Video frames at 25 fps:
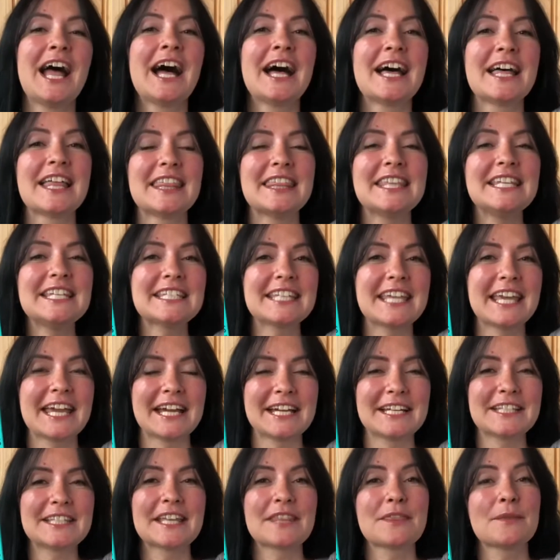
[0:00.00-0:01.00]
This
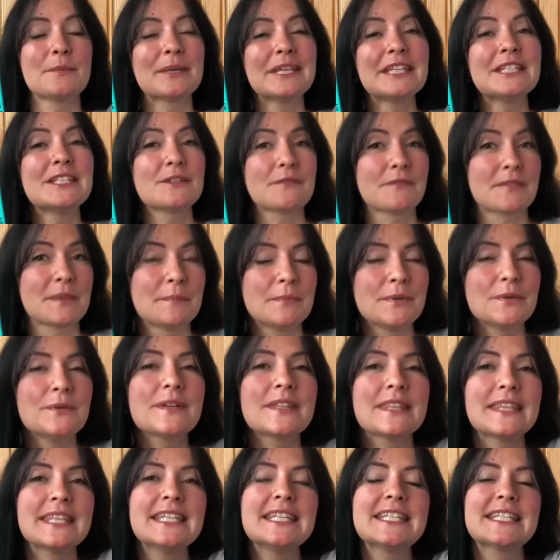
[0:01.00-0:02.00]
cat, at the beginning of the book,
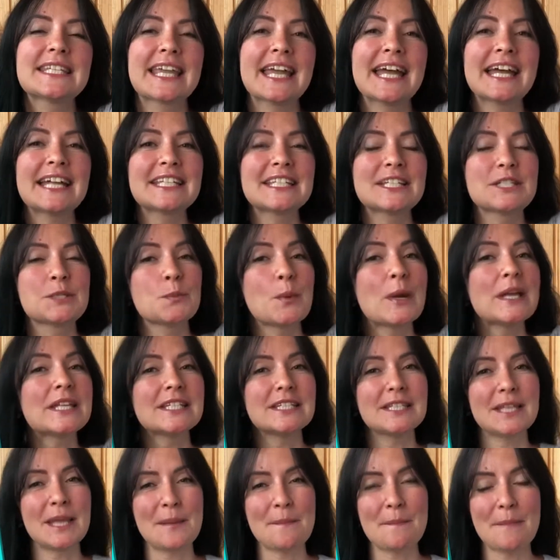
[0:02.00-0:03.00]
this cat is
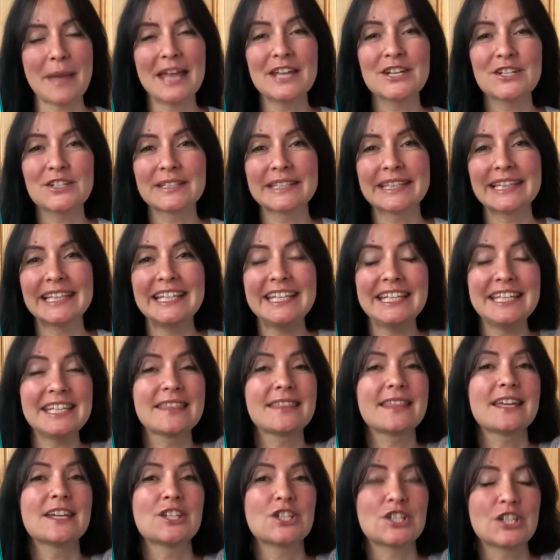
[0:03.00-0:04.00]
waiting impatiently in
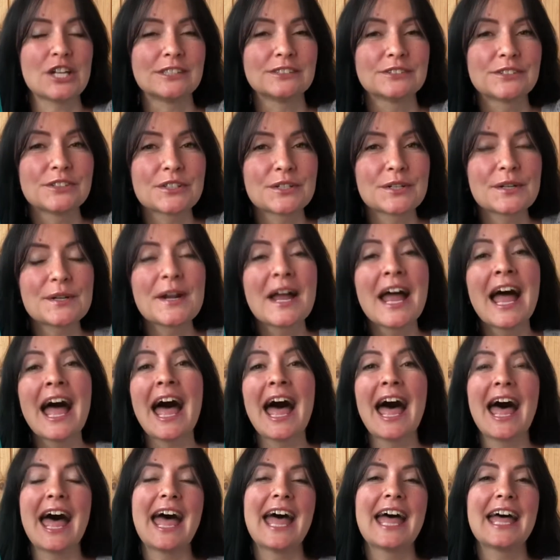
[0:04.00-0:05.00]
the shelter
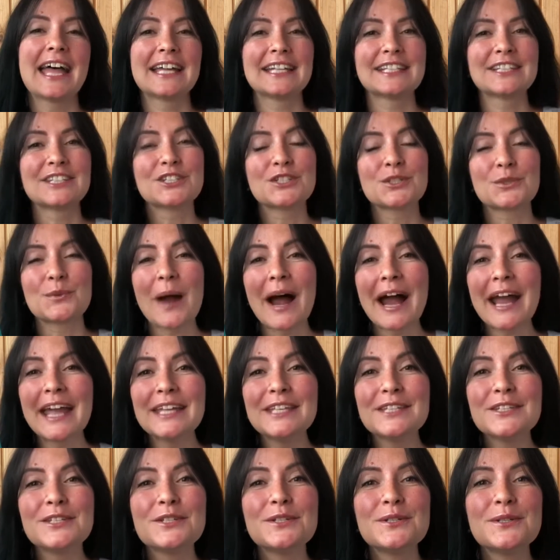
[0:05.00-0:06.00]
and
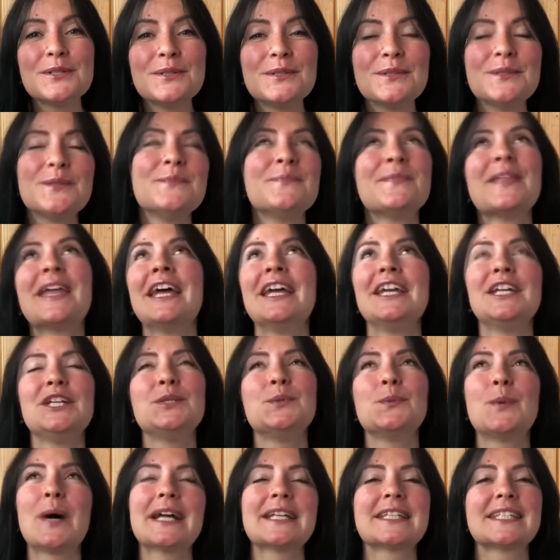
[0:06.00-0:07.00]
trying to
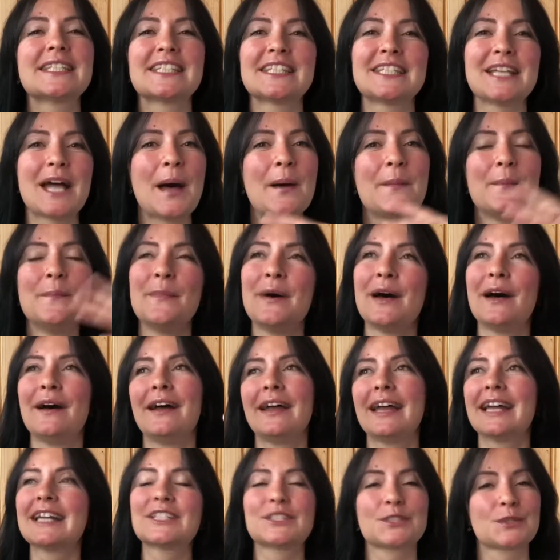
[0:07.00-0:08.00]
invent some
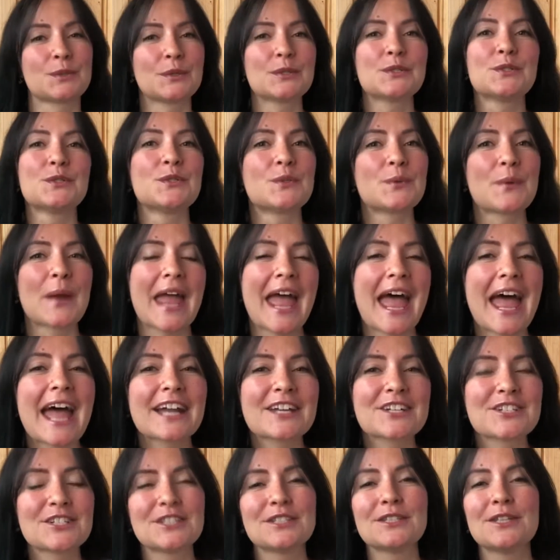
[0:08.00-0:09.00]
extraordinary
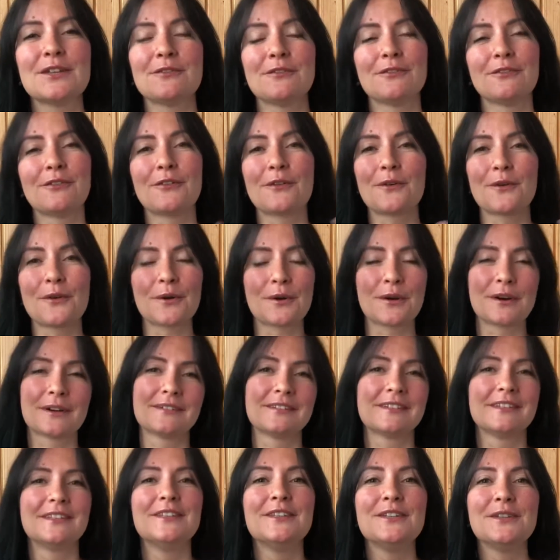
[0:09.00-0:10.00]
action for
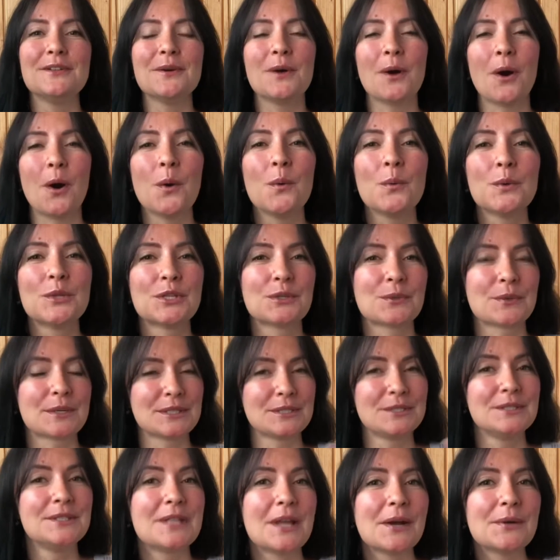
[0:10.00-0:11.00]
new owner
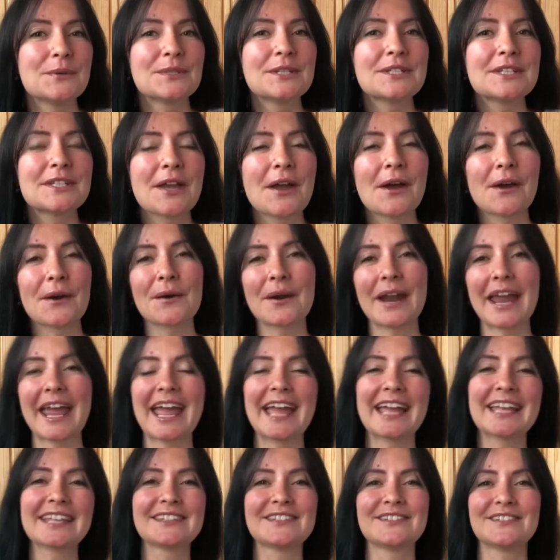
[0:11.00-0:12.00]
to notice her
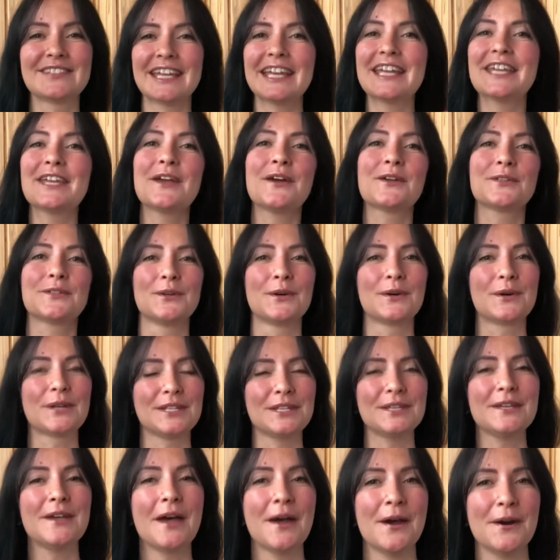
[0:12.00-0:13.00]
and to take her to her
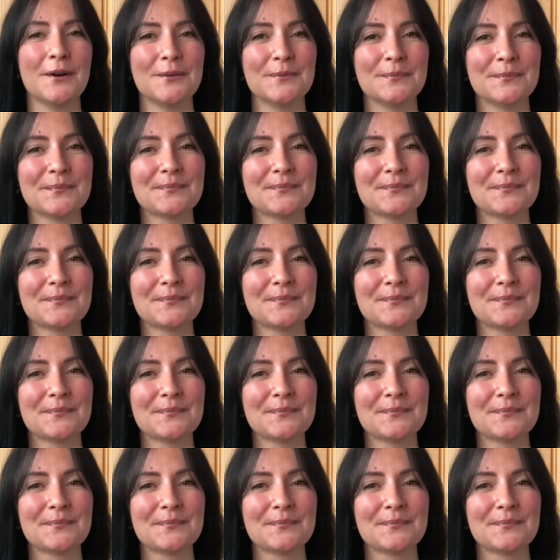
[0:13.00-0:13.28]
new home.